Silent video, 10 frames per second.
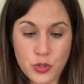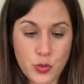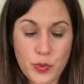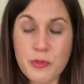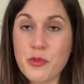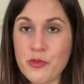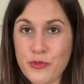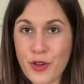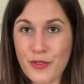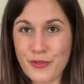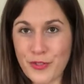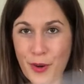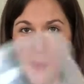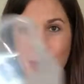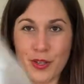to remove
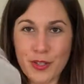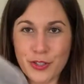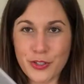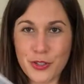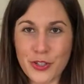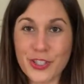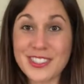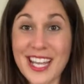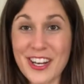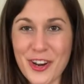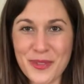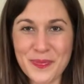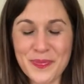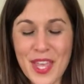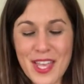from your container.
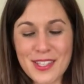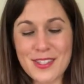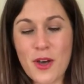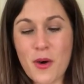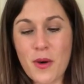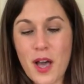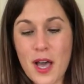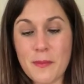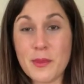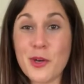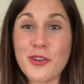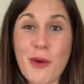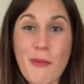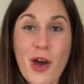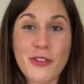So load
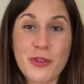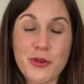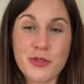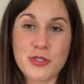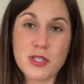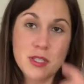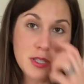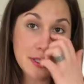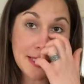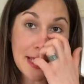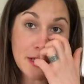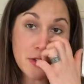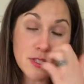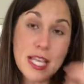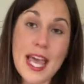up on those
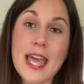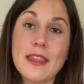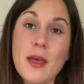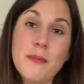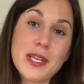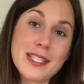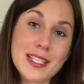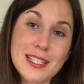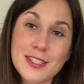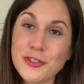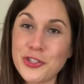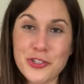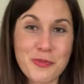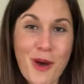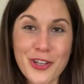containers, and basically you
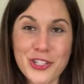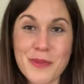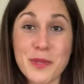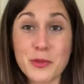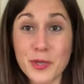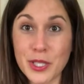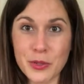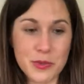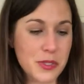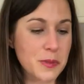just wash them and reuse.